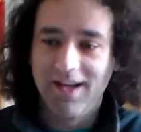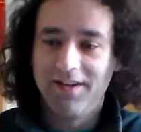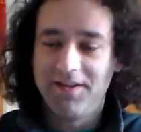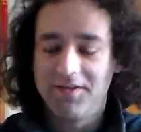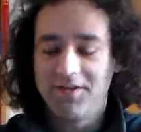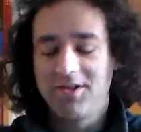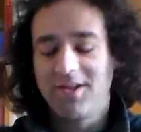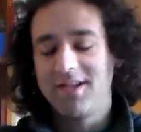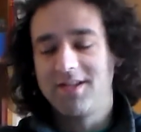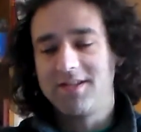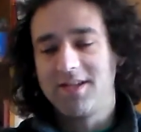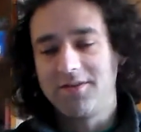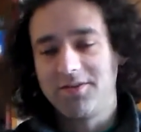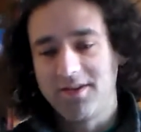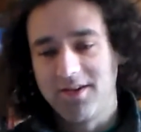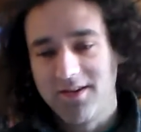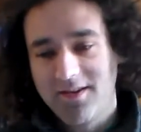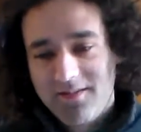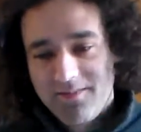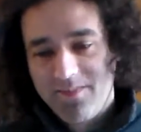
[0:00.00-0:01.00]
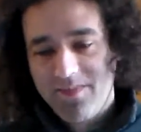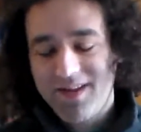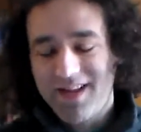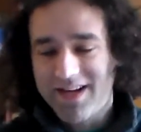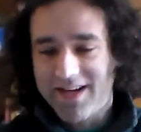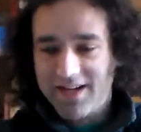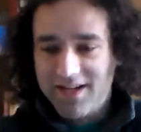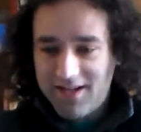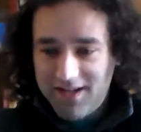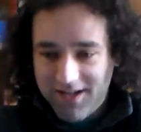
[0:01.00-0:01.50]
and she gets out the
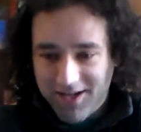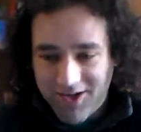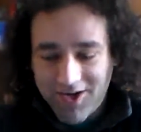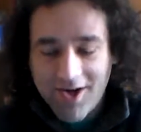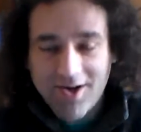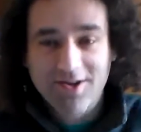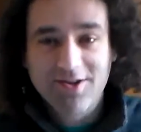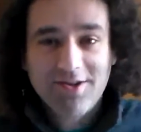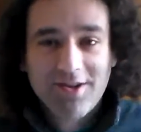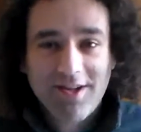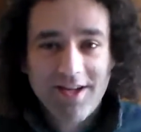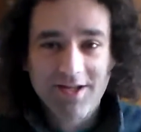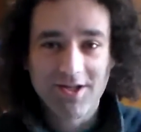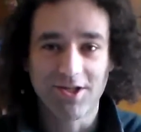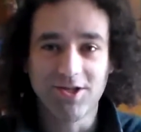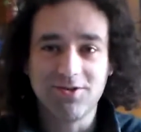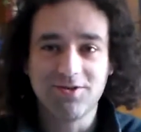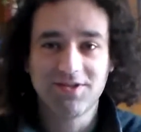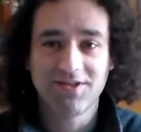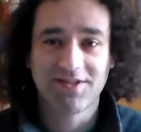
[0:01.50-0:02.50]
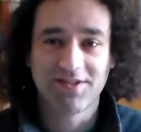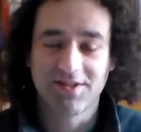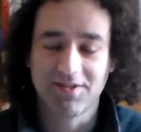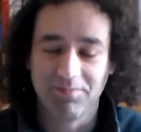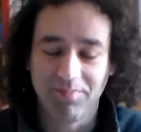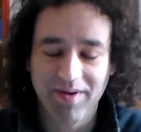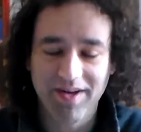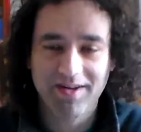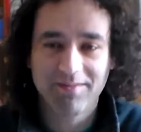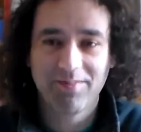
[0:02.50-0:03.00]
like a curtain that she uses as
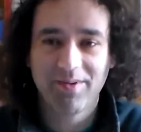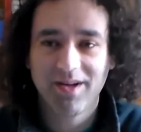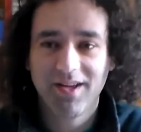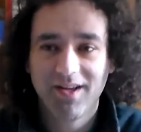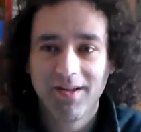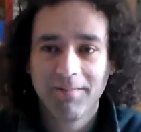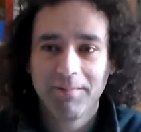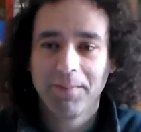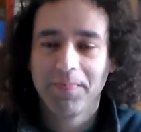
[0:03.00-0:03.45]
a bib,